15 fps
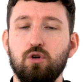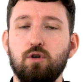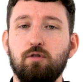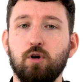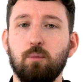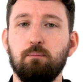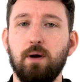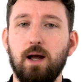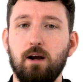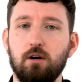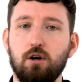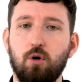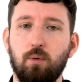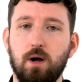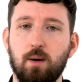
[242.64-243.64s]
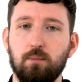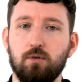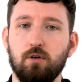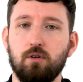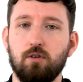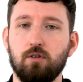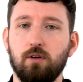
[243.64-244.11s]
you feel better equipped
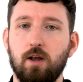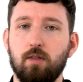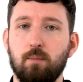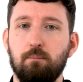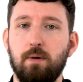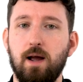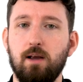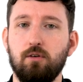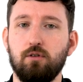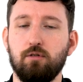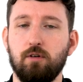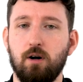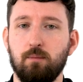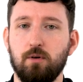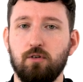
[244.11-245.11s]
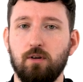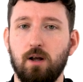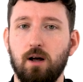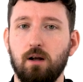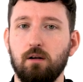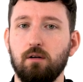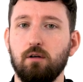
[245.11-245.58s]
to select the best
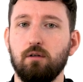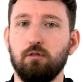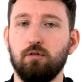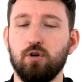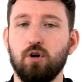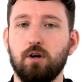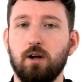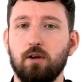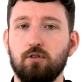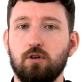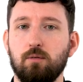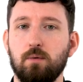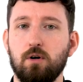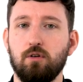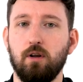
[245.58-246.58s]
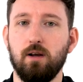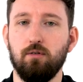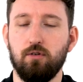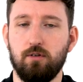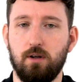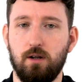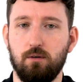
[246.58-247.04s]
thermostat for your customer's
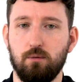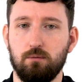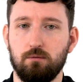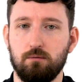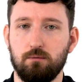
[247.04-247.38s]
lifestyle.